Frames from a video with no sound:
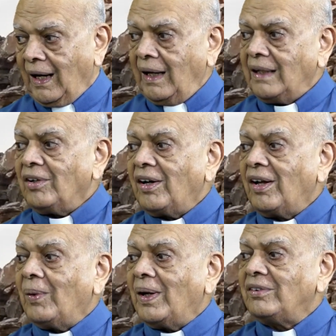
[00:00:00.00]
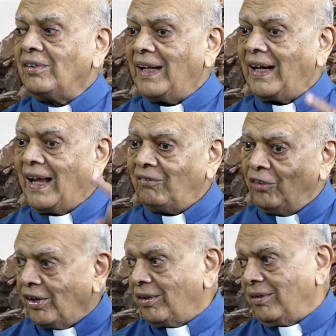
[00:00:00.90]
it's not a question of that I've
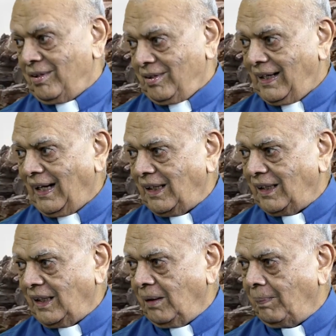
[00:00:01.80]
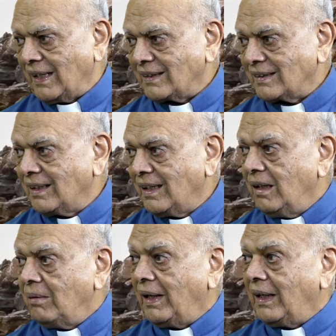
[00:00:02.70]
not done it in the past,
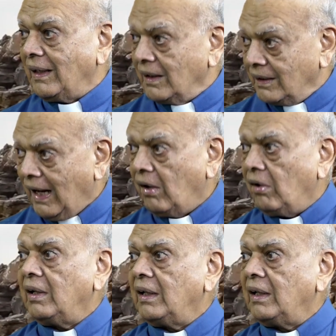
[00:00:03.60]
but it is now